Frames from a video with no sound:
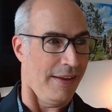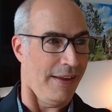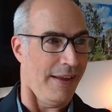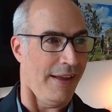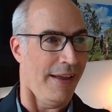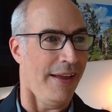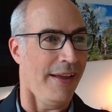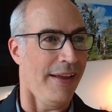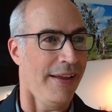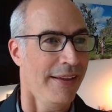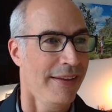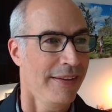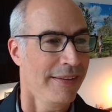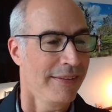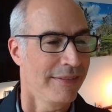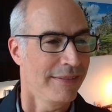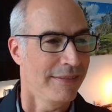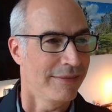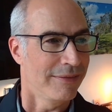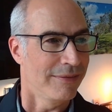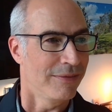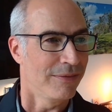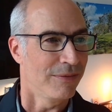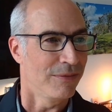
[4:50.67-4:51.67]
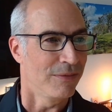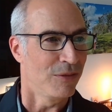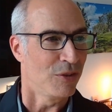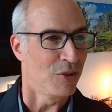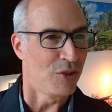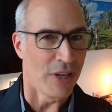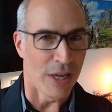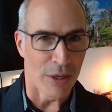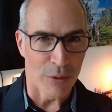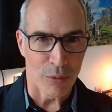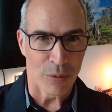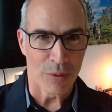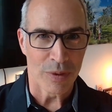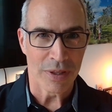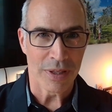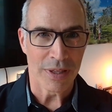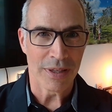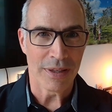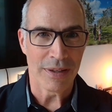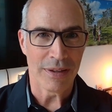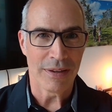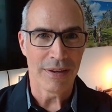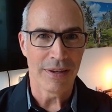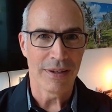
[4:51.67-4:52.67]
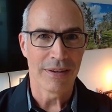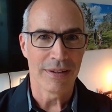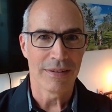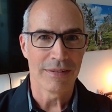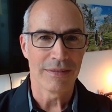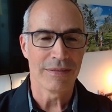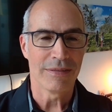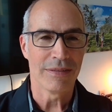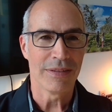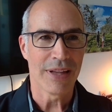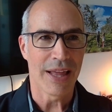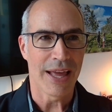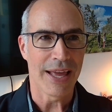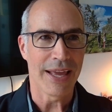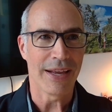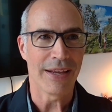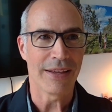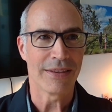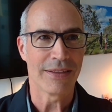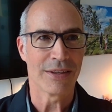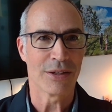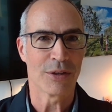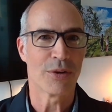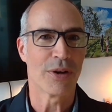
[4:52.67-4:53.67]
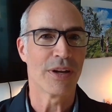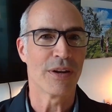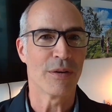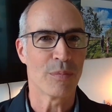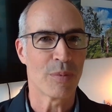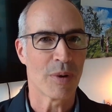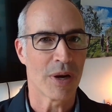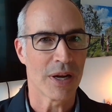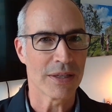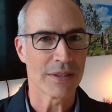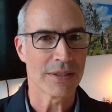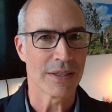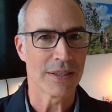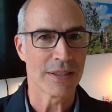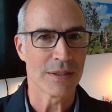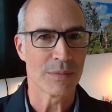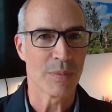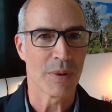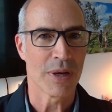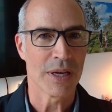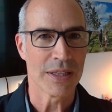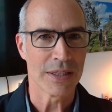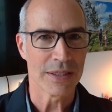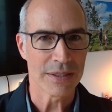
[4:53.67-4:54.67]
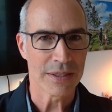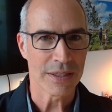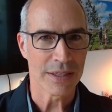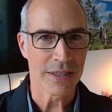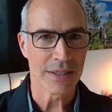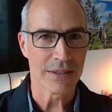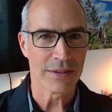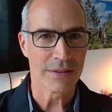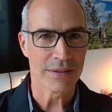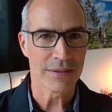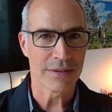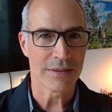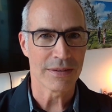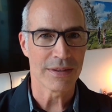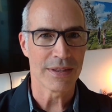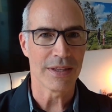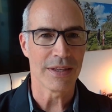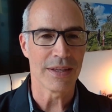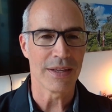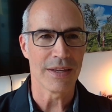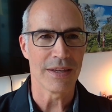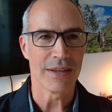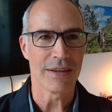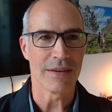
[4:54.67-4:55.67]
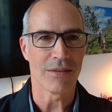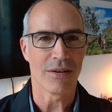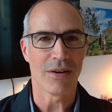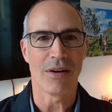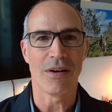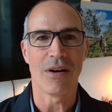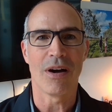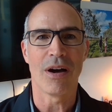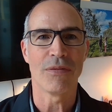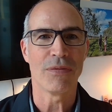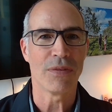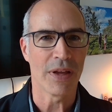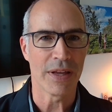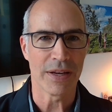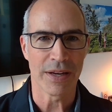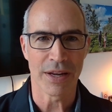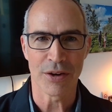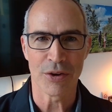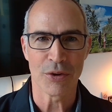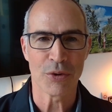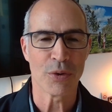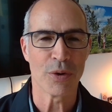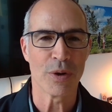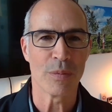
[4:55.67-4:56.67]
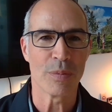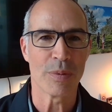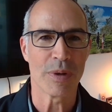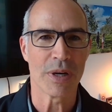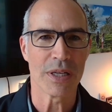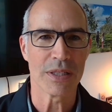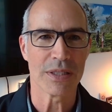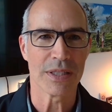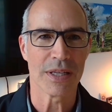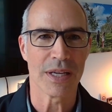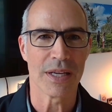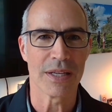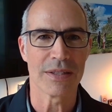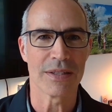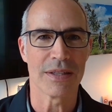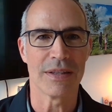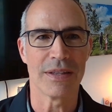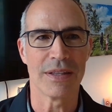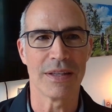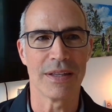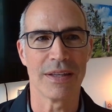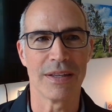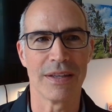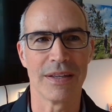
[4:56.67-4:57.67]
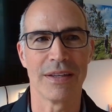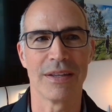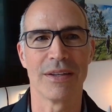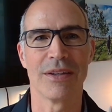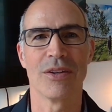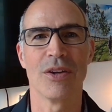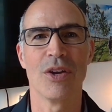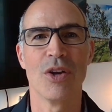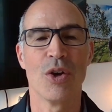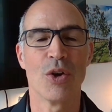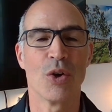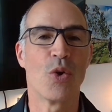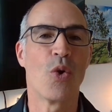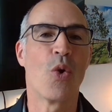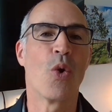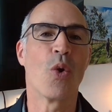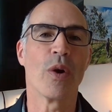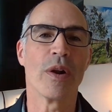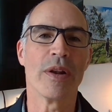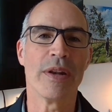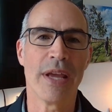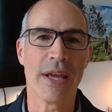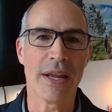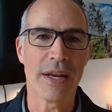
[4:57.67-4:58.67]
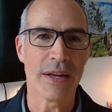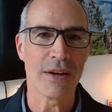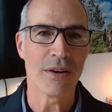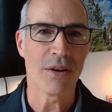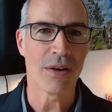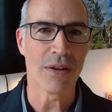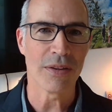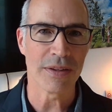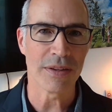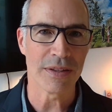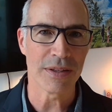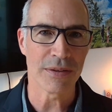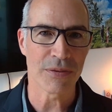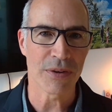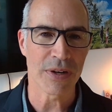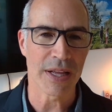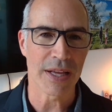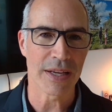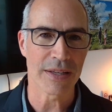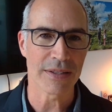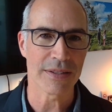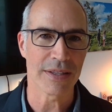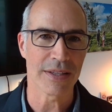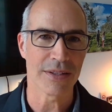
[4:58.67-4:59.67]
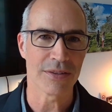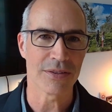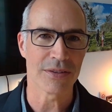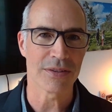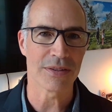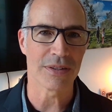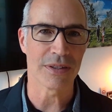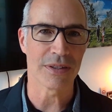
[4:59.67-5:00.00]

I genuinely like the creative process behind the scenes, the offline editorial process, the coordinating all the different assets